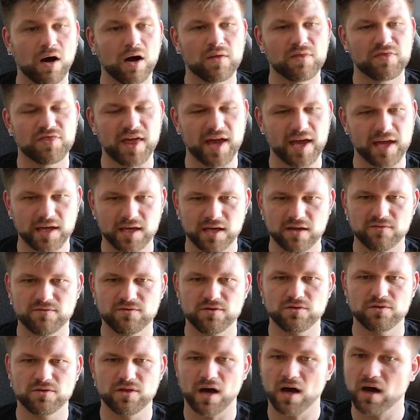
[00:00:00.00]
They give
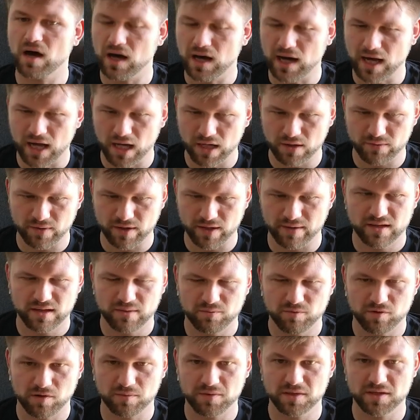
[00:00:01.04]
you the hardware
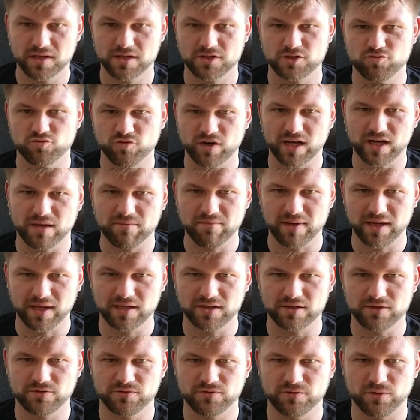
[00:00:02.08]
probably that's
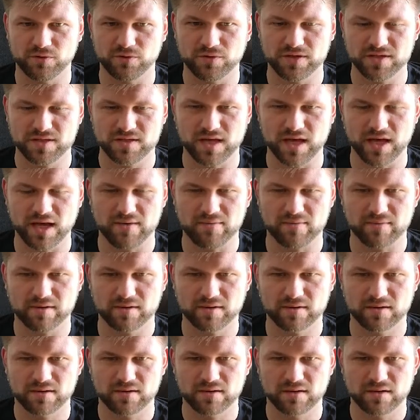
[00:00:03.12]
recommended for this game.
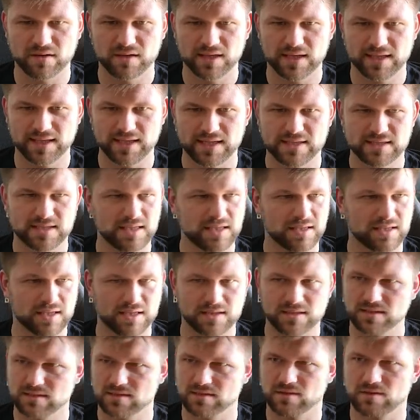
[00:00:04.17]
And that's it,
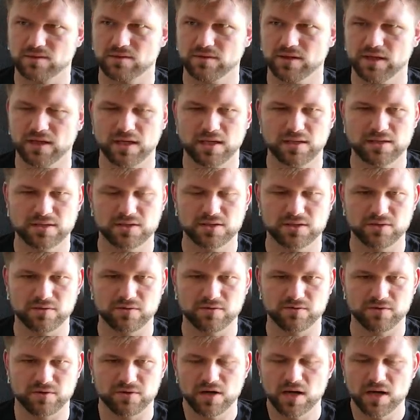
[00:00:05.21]
that's all they need to do.
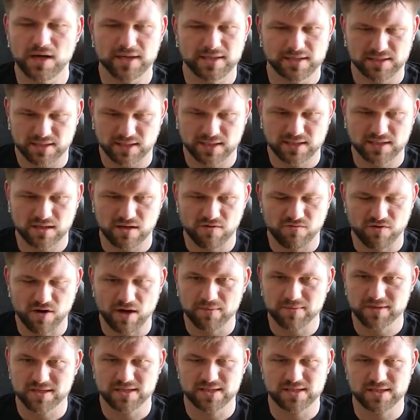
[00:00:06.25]
For 60
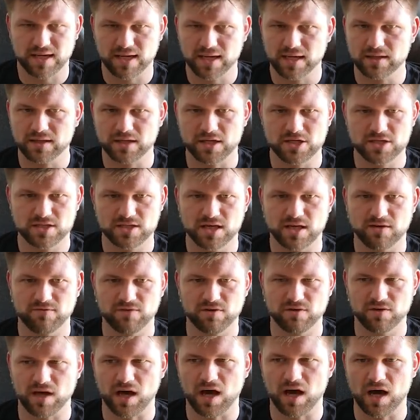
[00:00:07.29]
frames a second, they just give
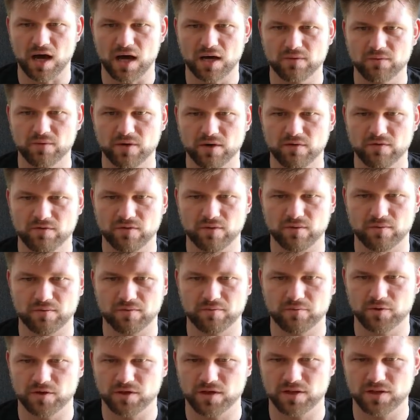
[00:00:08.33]
you the hardware from
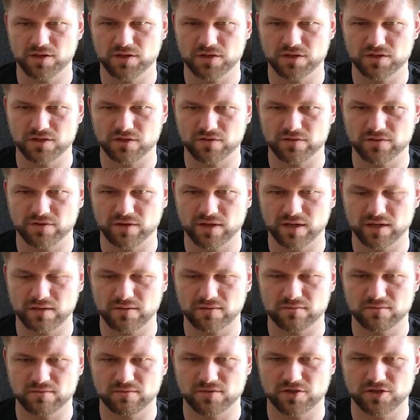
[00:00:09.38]
within the server
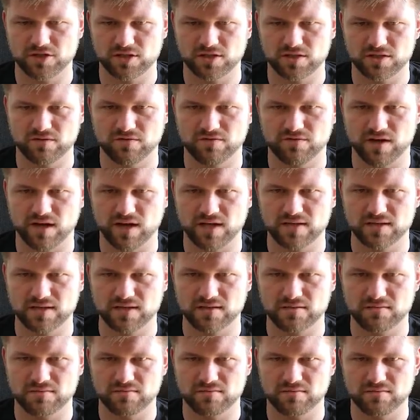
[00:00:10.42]
that
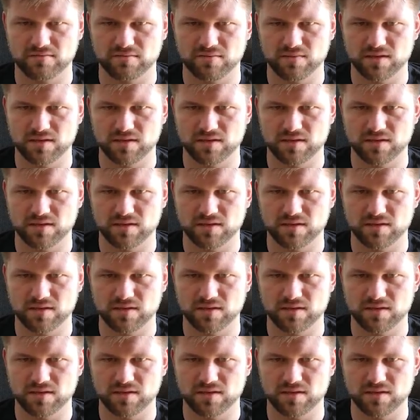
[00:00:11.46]
justifies this